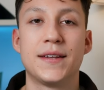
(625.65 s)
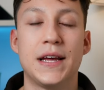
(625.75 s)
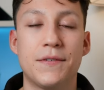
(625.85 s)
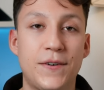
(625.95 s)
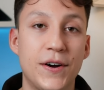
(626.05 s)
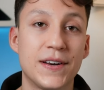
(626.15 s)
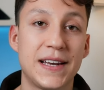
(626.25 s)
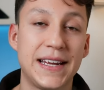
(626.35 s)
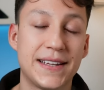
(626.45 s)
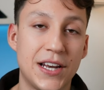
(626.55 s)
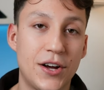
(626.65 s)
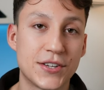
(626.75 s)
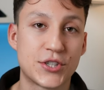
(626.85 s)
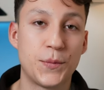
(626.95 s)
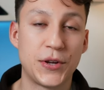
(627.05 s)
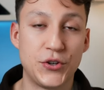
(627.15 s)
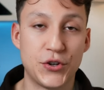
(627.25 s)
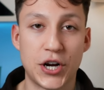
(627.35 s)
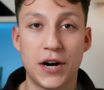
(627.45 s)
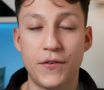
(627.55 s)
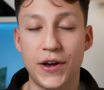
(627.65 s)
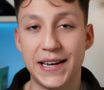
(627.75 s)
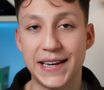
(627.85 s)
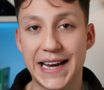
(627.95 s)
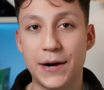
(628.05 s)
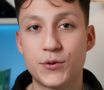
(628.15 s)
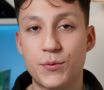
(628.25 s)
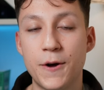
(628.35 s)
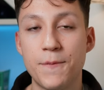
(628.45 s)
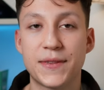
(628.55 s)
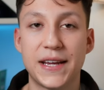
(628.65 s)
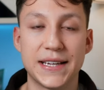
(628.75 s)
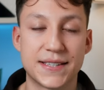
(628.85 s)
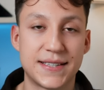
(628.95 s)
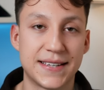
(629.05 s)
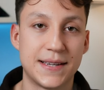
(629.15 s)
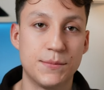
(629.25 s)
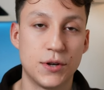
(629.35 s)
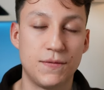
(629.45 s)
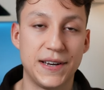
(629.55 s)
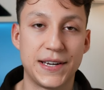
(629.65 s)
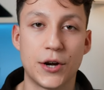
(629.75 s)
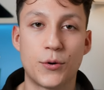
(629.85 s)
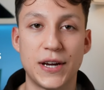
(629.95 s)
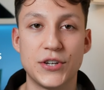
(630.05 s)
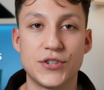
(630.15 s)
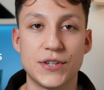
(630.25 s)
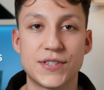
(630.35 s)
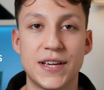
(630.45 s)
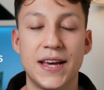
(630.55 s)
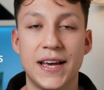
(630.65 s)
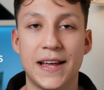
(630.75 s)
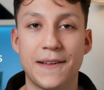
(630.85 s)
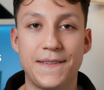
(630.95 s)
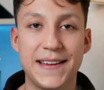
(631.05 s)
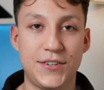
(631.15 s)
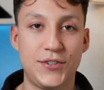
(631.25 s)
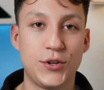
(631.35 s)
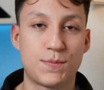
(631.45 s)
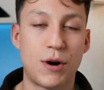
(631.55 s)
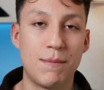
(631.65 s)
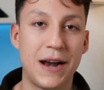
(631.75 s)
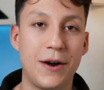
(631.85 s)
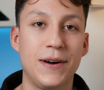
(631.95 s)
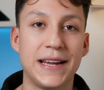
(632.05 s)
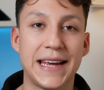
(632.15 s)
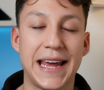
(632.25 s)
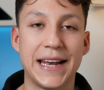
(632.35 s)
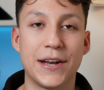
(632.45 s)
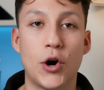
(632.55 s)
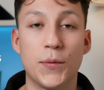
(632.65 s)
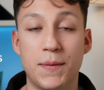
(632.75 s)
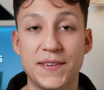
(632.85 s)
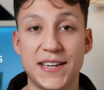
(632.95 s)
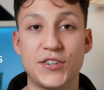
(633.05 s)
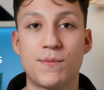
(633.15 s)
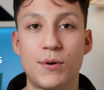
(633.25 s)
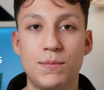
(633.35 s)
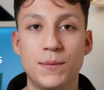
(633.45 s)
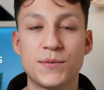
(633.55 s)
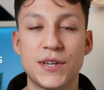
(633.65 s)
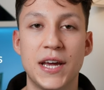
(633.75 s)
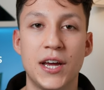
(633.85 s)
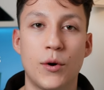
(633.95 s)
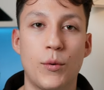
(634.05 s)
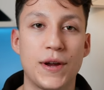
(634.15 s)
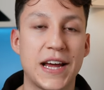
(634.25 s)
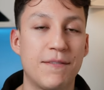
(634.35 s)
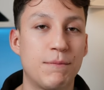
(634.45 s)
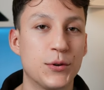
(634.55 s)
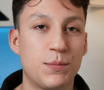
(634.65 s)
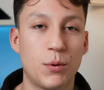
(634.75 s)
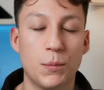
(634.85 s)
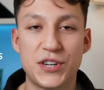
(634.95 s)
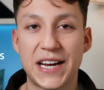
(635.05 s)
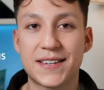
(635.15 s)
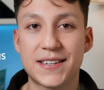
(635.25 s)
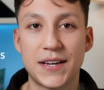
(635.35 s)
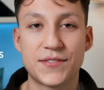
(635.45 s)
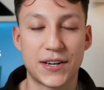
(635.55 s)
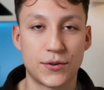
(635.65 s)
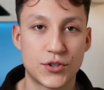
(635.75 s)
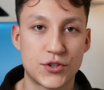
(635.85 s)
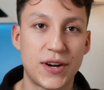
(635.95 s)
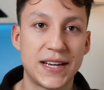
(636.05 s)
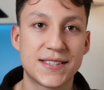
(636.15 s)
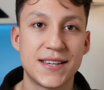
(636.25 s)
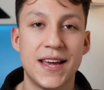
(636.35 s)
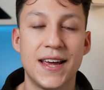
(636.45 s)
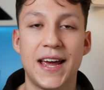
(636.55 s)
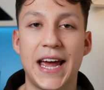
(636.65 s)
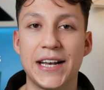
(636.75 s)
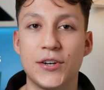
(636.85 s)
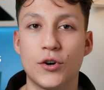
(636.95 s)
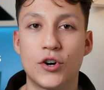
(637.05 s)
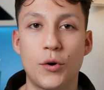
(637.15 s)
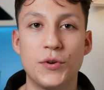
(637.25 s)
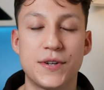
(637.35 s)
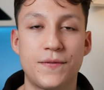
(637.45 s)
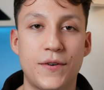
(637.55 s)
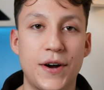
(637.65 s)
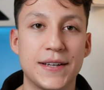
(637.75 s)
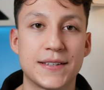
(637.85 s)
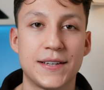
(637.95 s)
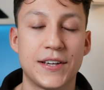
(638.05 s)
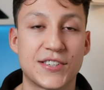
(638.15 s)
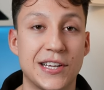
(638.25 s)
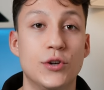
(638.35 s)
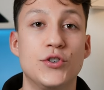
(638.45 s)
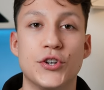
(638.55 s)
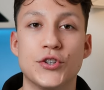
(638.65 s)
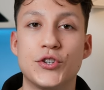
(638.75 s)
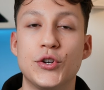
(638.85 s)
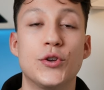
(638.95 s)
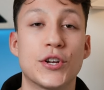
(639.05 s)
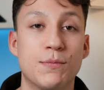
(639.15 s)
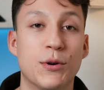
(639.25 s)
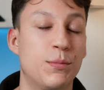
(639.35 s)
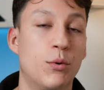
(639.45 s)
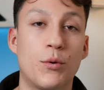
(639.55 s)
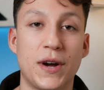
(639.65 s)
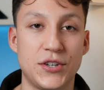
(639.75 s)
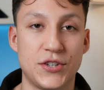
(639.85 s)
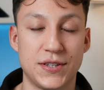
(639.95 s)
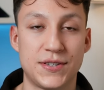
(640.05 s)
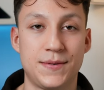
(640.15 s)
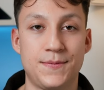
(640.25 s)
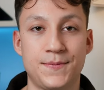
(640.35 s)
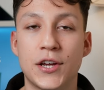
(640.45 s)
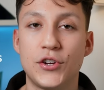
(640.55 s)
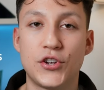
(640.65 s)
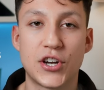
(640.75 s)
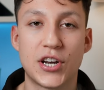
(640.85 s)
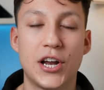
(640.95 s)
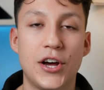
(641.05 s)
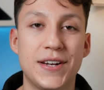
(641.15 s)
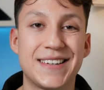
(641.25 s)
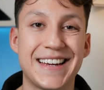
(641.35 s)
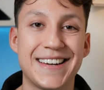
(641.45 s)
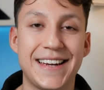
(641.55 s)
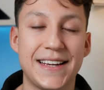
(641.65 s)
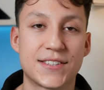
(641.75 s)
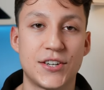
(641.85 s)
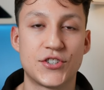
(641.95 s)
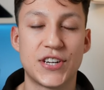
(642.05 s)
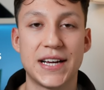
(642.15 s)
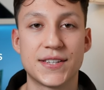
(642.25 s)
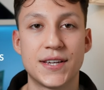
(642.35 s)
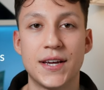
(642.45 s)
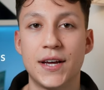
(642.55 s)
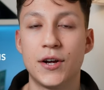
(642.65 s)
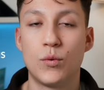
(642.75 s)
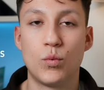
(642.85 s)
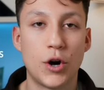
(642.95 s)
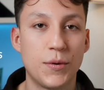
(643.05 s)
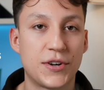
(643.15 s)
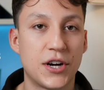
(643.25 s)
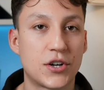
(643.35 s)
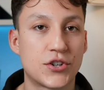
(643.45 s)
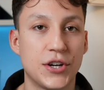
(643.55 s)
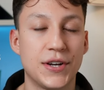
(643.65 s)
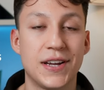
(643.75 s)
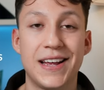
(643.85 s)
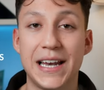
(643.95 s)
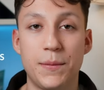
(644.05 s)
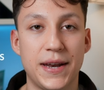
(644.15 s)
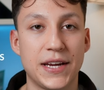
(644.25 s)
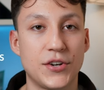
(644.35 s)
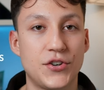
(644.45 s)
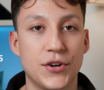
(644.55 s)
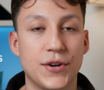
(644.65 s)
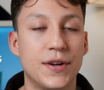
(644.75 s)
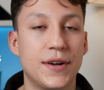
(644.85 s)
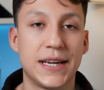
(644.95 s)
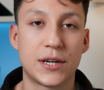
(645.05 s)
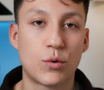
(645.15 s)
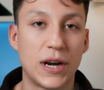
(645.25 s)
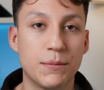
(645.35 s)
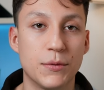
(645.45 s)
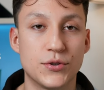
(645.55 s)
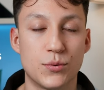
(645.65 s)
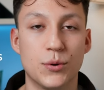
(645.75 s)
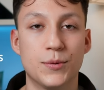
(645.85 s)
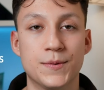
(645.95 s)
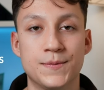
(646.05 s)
And finally, the last topic you should cover in linear algebra is systems of linear equations. This is used primarily in optimization problems where you have multiple objectives and constraints, and your goal is to find a solution to those multiple equations. You should learn techniques such as row reduction, elimination, and Cramer's rule.